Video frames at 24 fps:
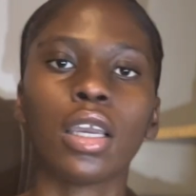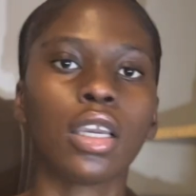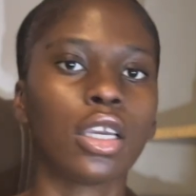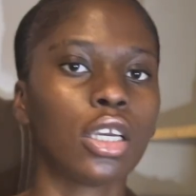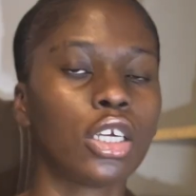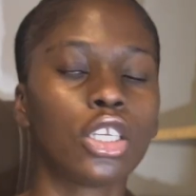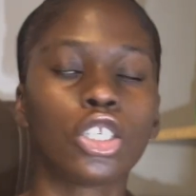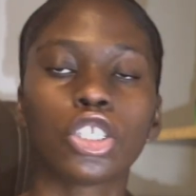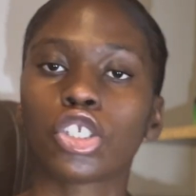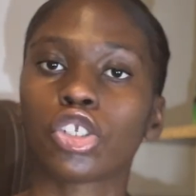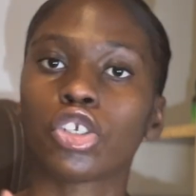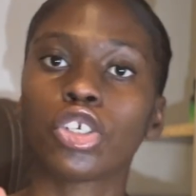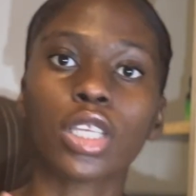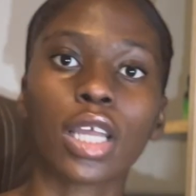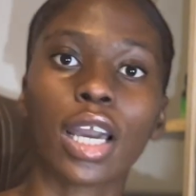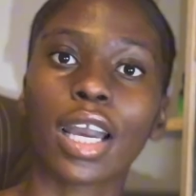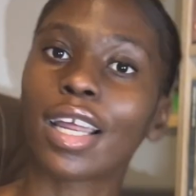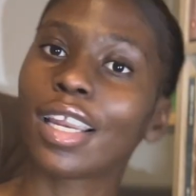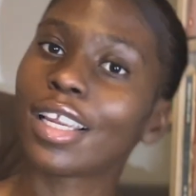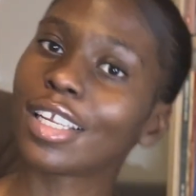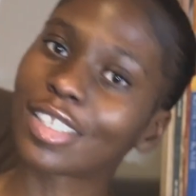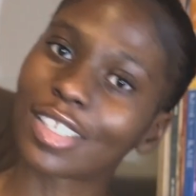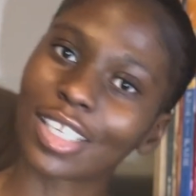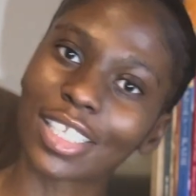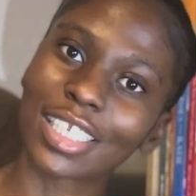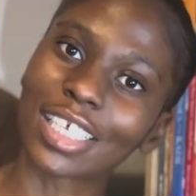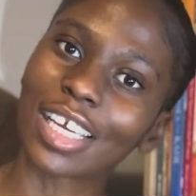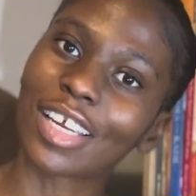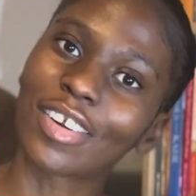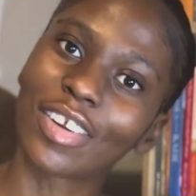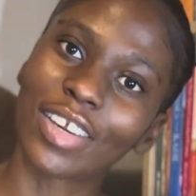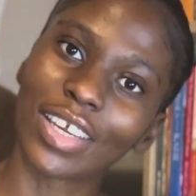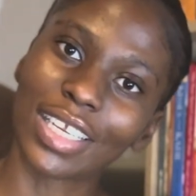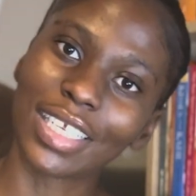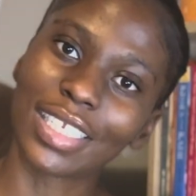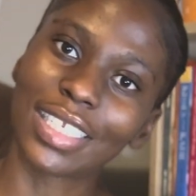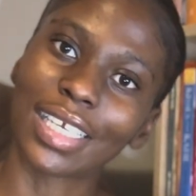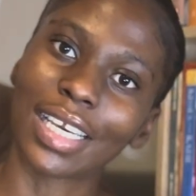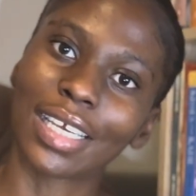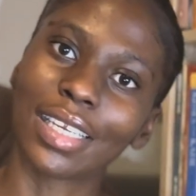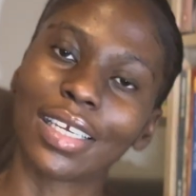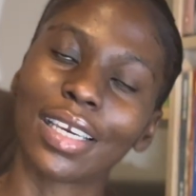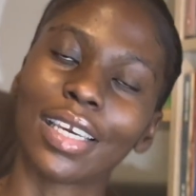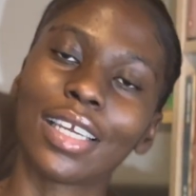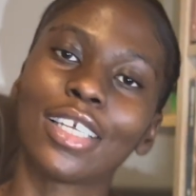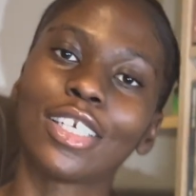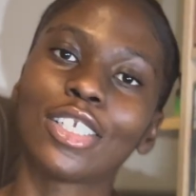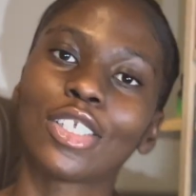it is not NSFAS accredited,
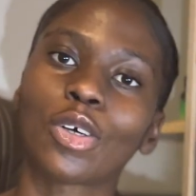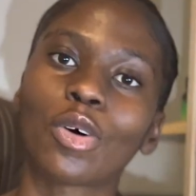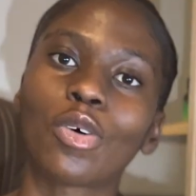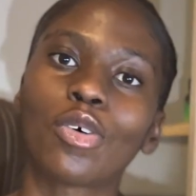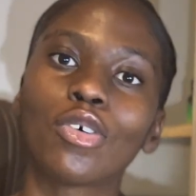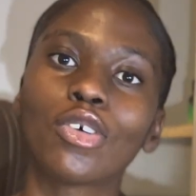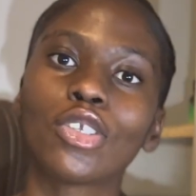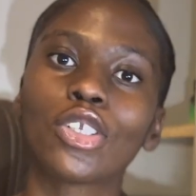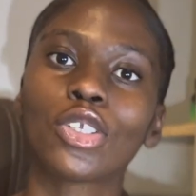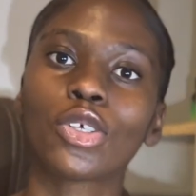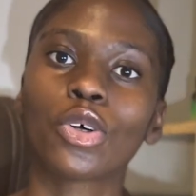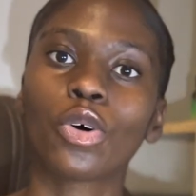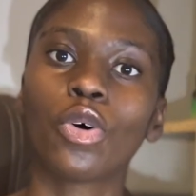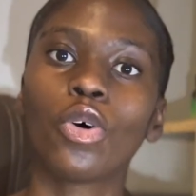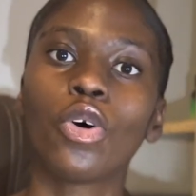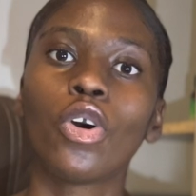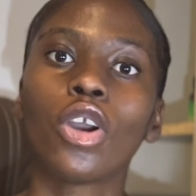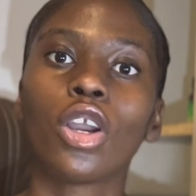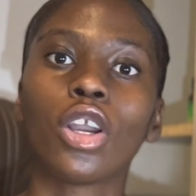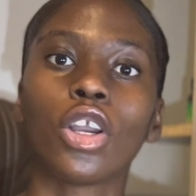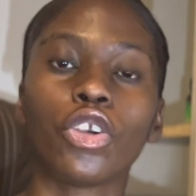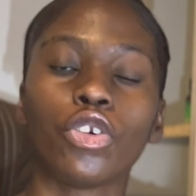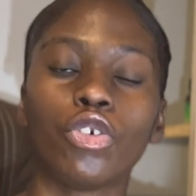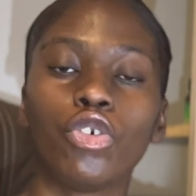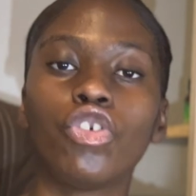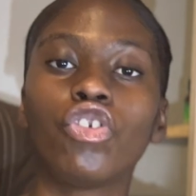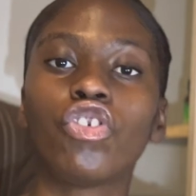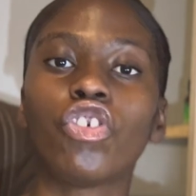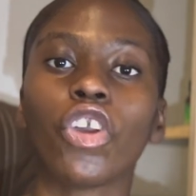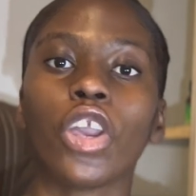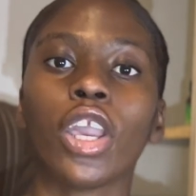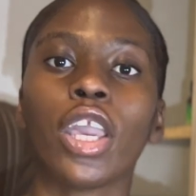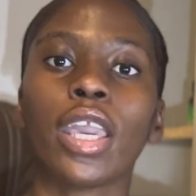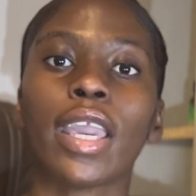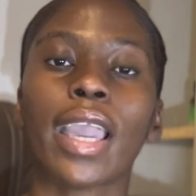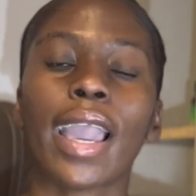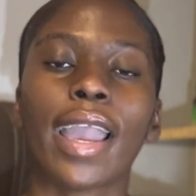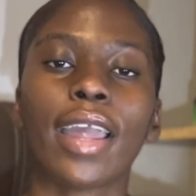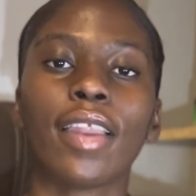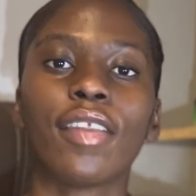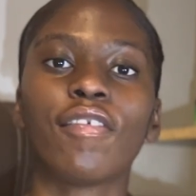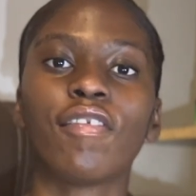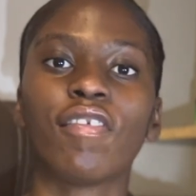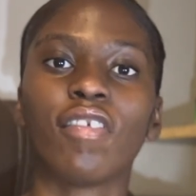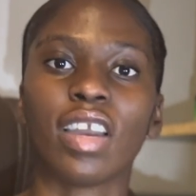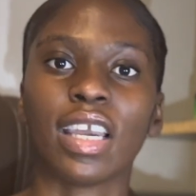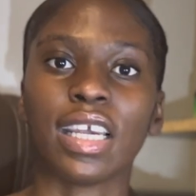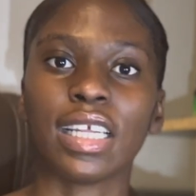it is also UJ
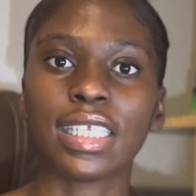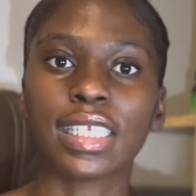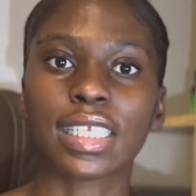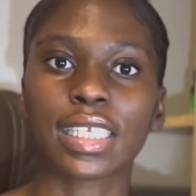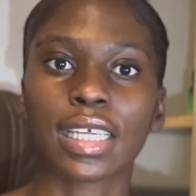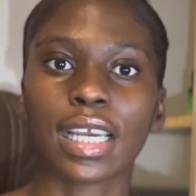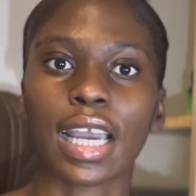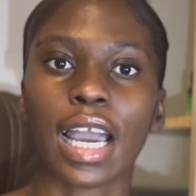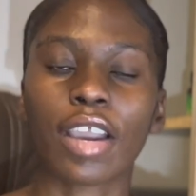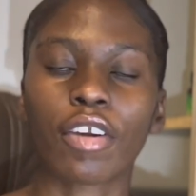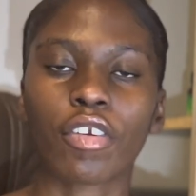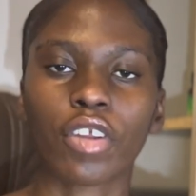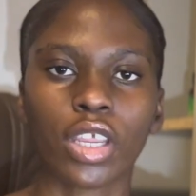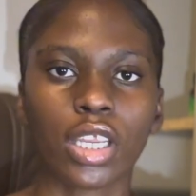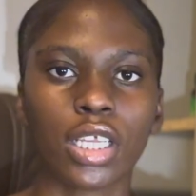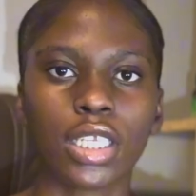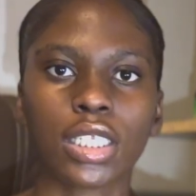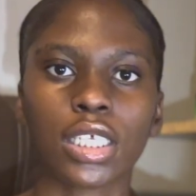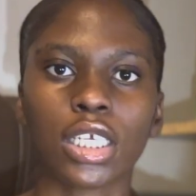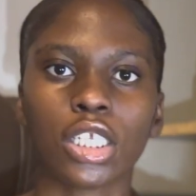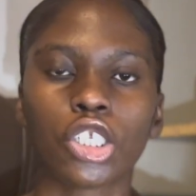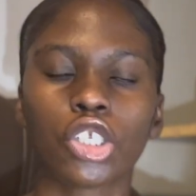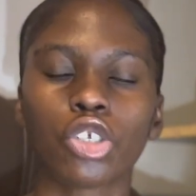and Wits accredited.